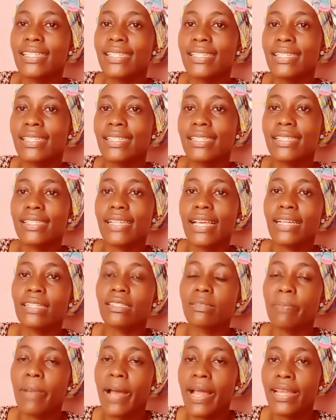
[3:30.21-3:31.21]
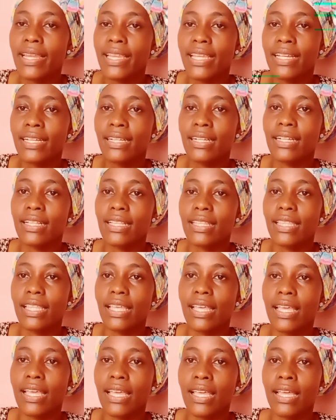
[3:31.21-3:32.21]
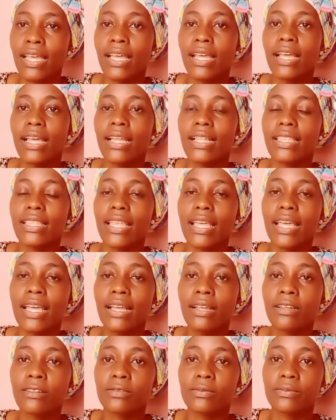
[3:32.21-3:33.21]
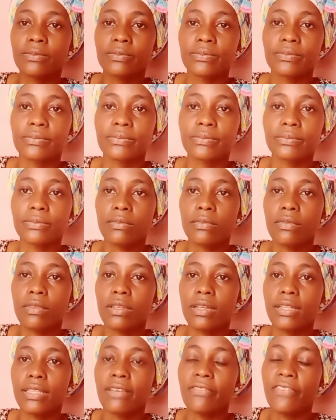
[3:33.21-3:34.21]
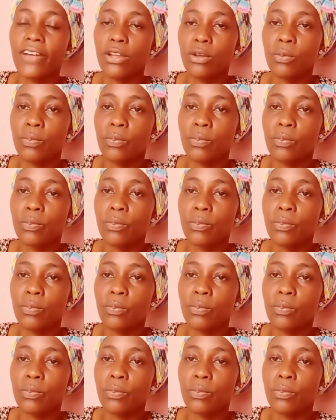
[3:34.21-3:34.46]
expanding the the fallopian